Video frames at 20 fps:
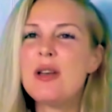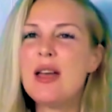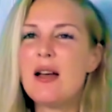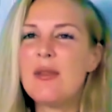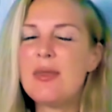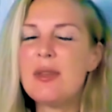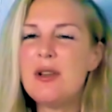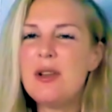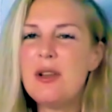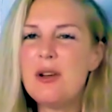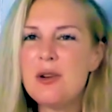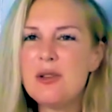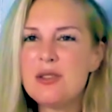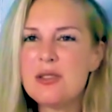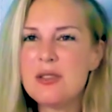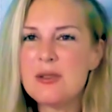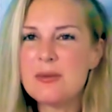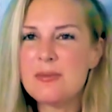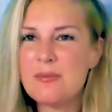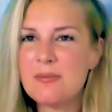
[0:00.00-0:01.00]
Out the
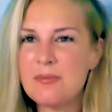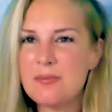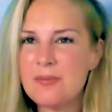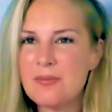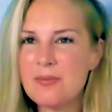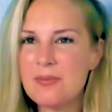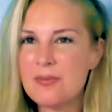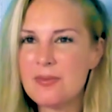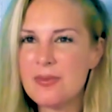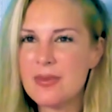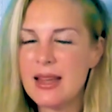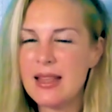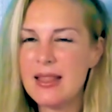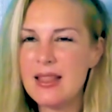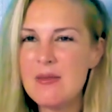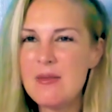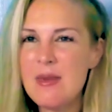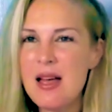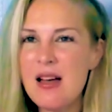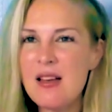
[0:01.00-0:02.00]
nose,
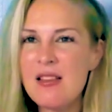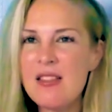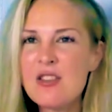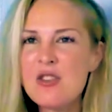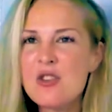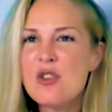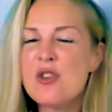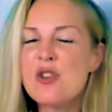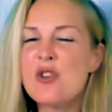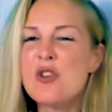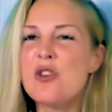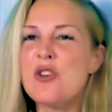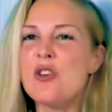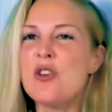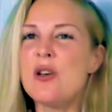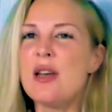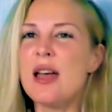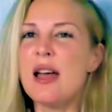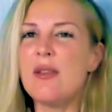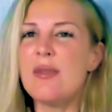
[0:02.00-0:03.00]
In the mouth,
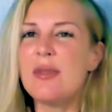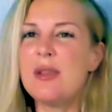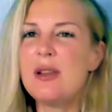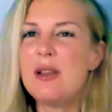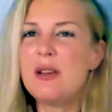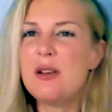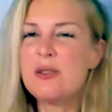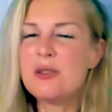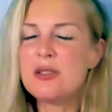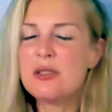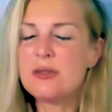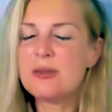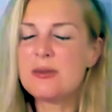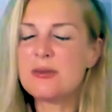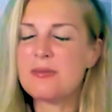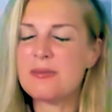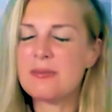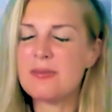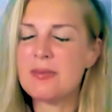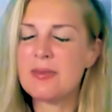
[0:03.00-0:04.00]
out the
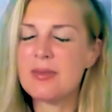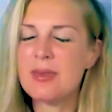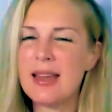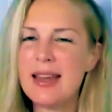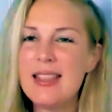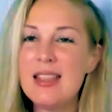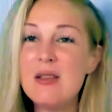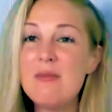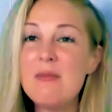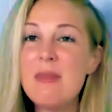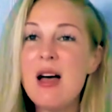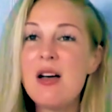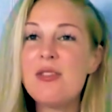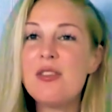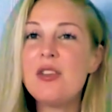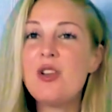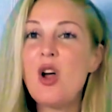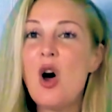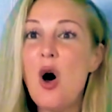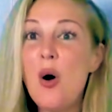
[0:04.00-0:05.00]
nose, in the
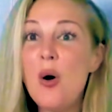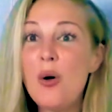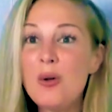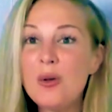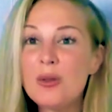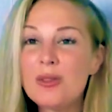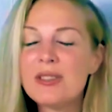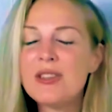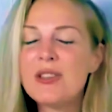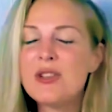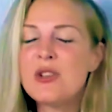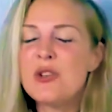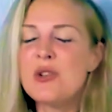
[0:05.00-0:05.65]
mouth, and hold.